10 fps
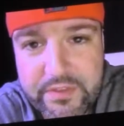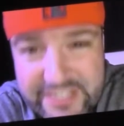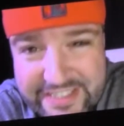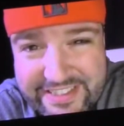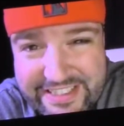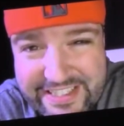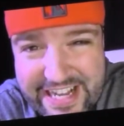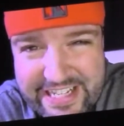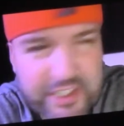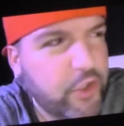60
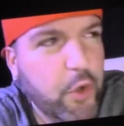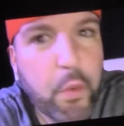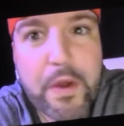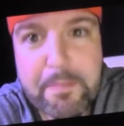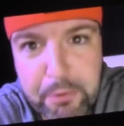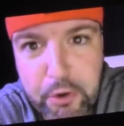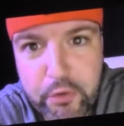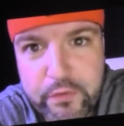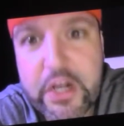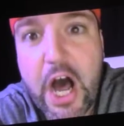seconds, we
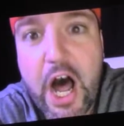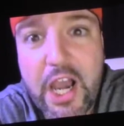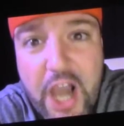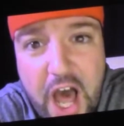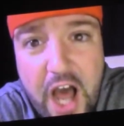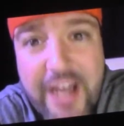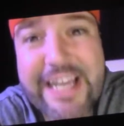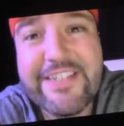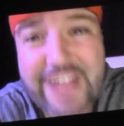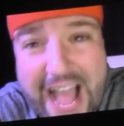proved
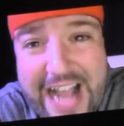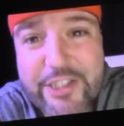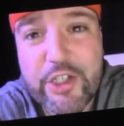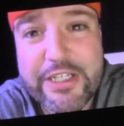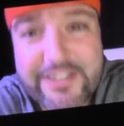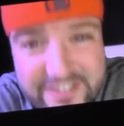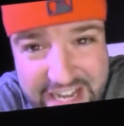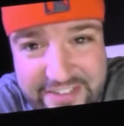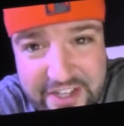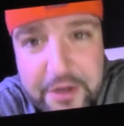Allah is actually
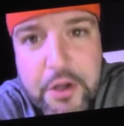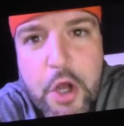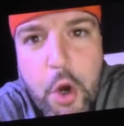Satan.